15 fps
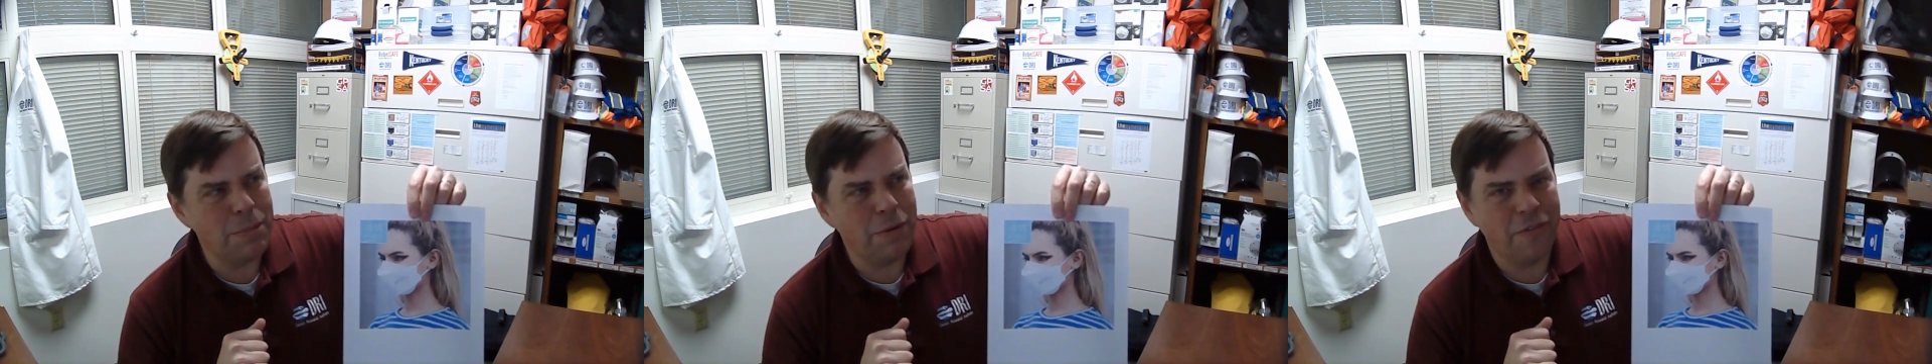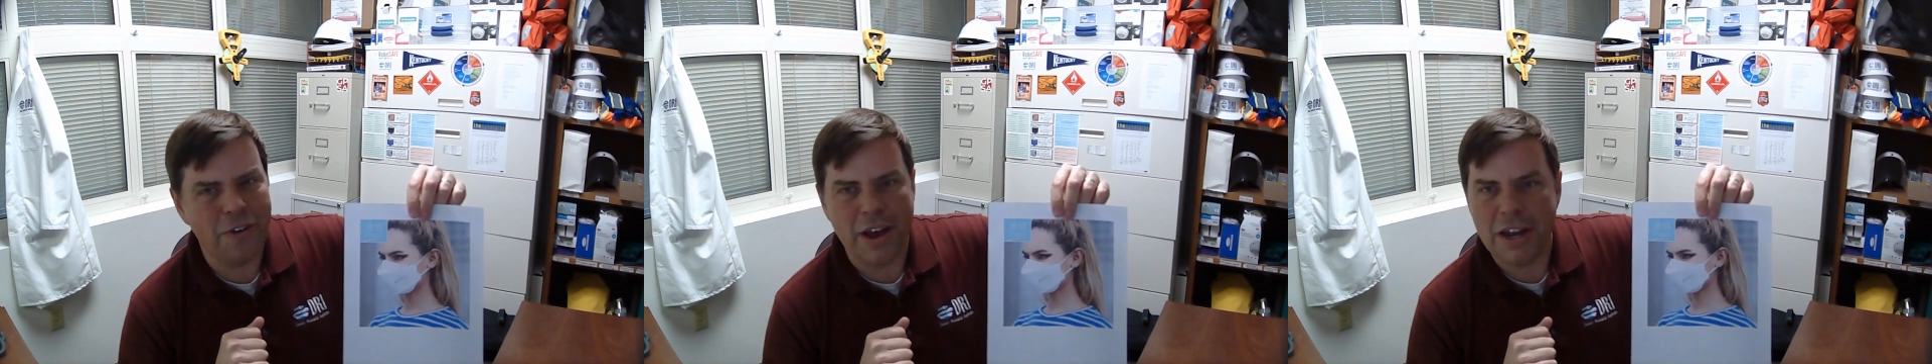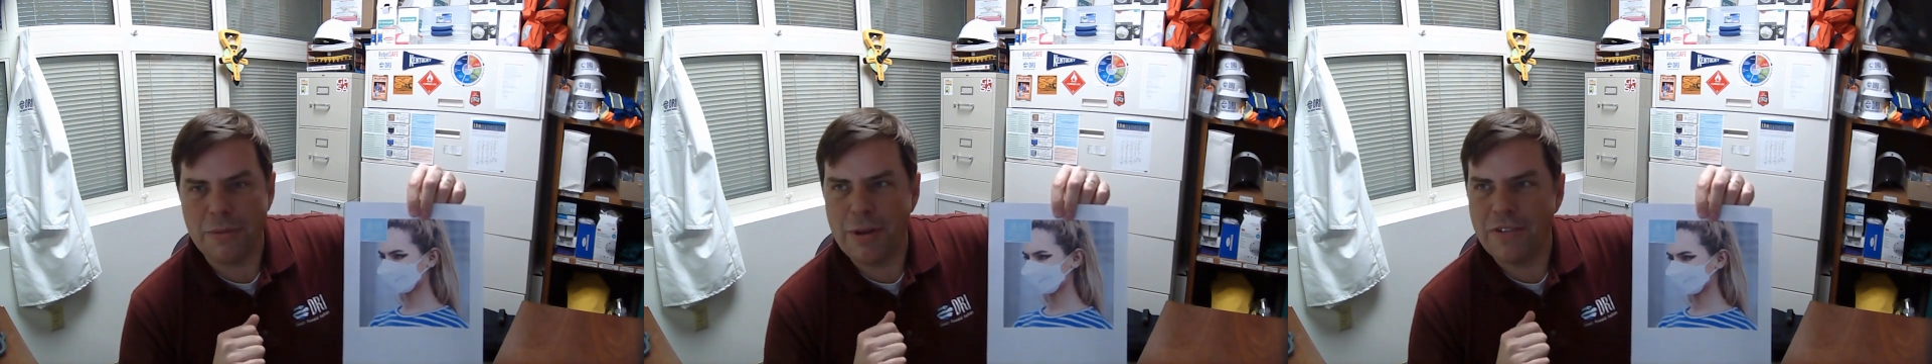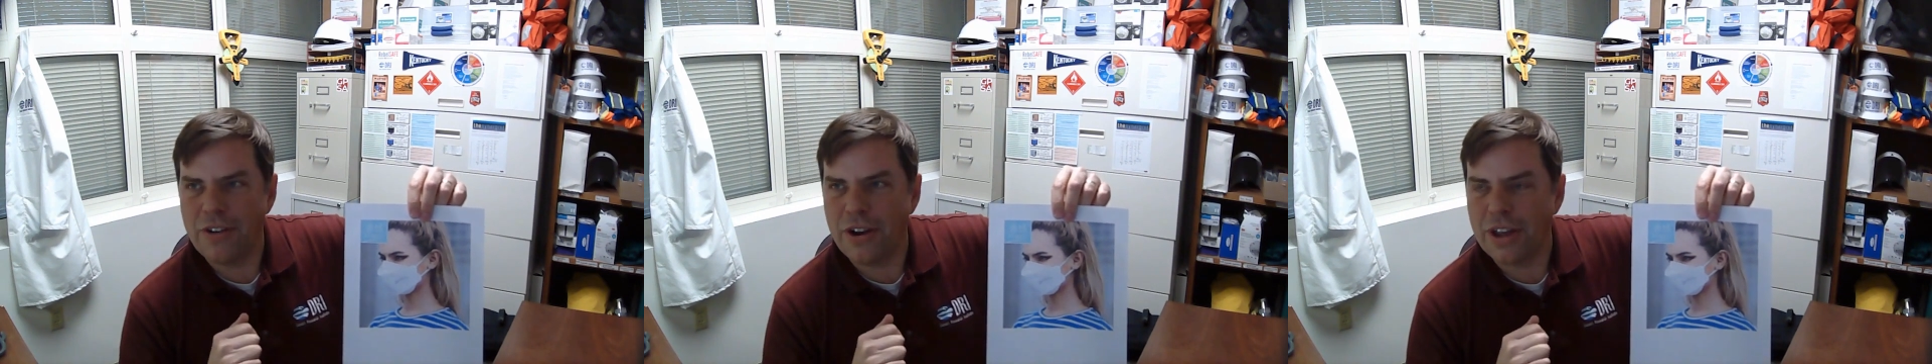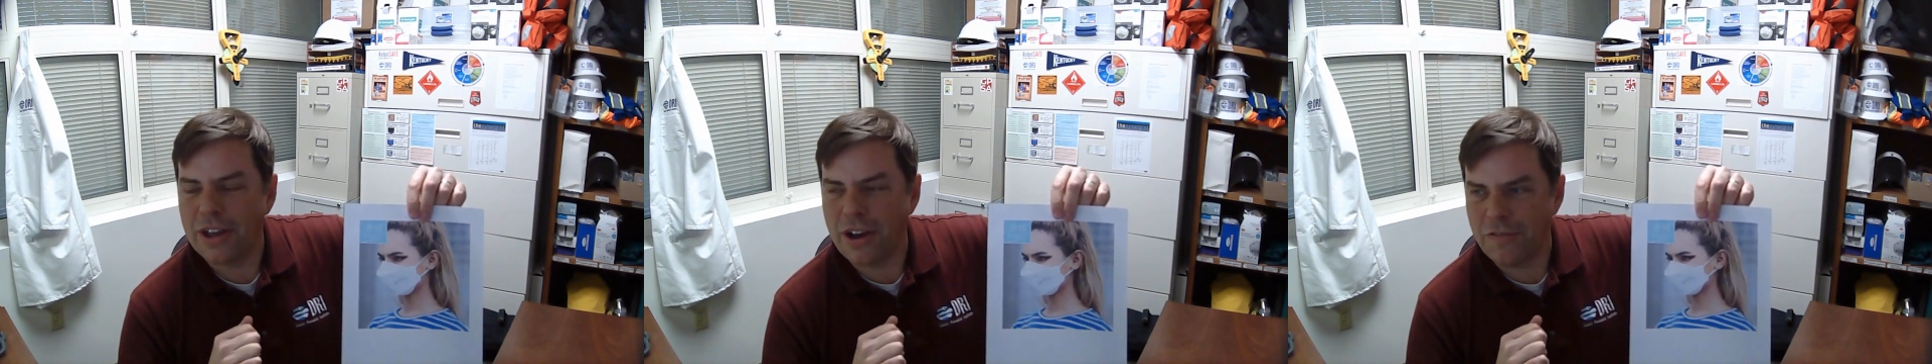people find to be
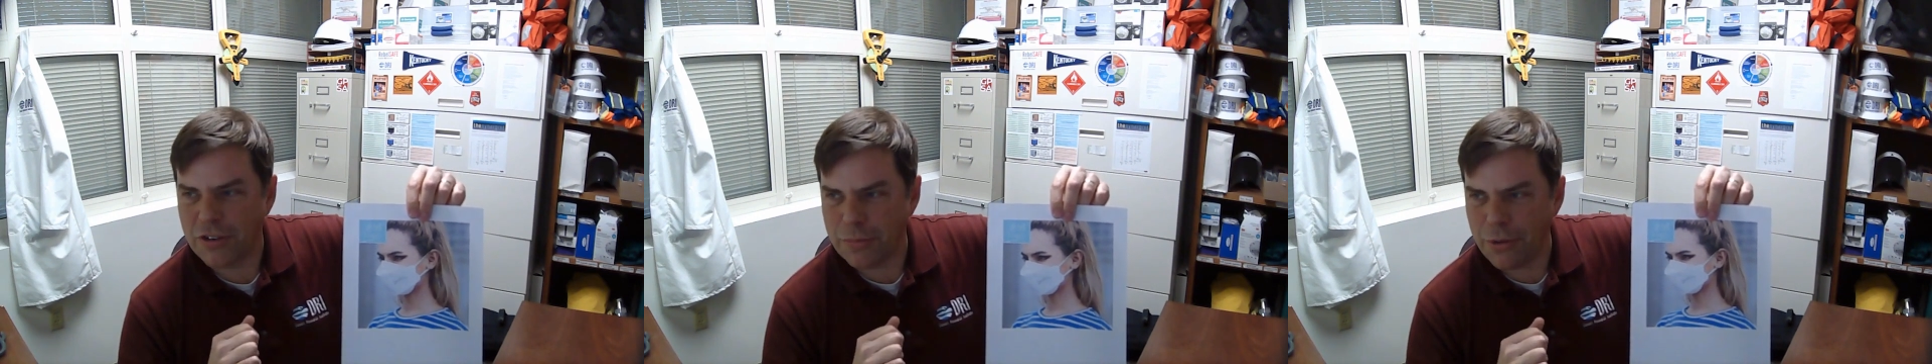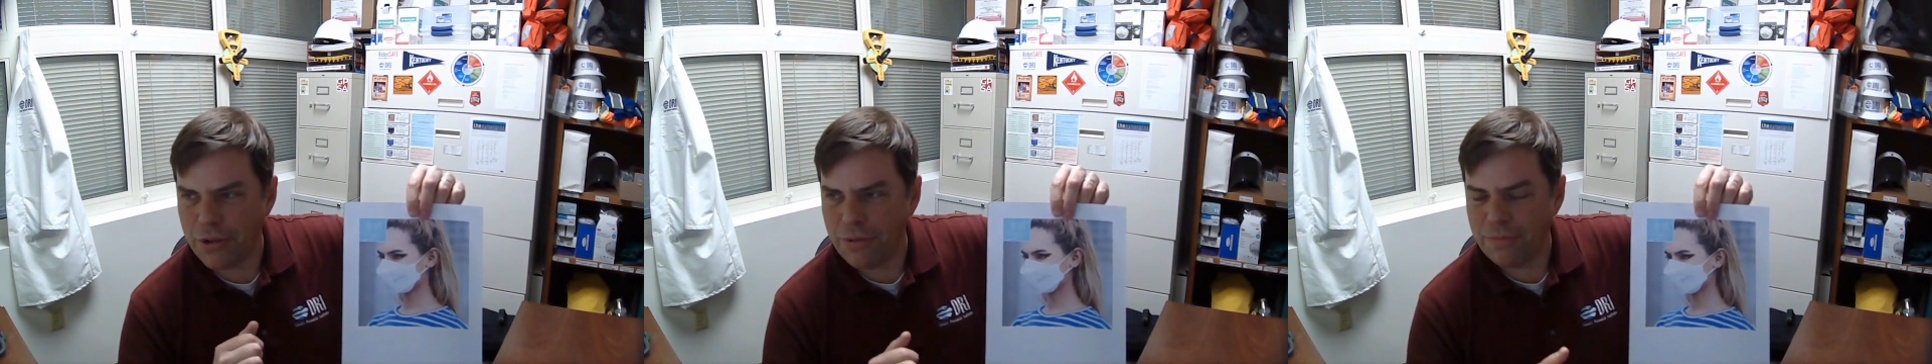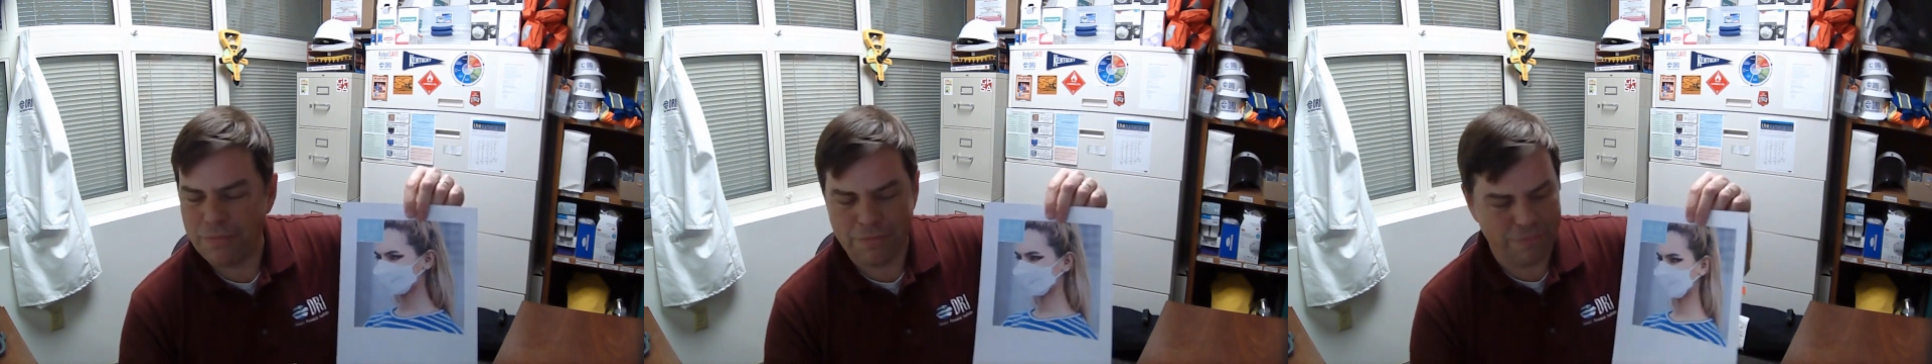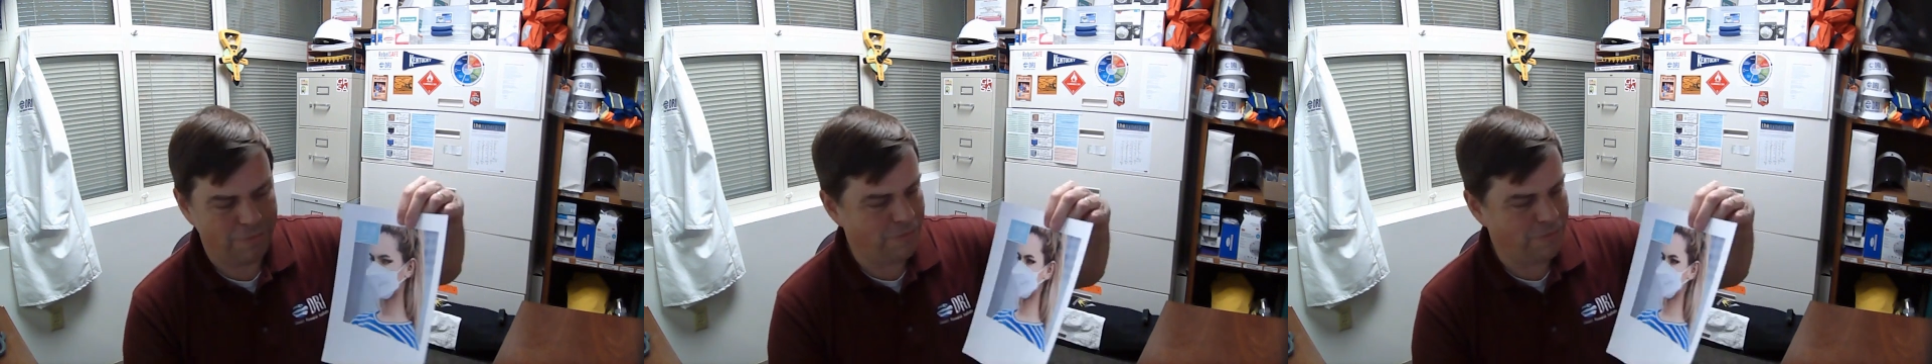very comfortable.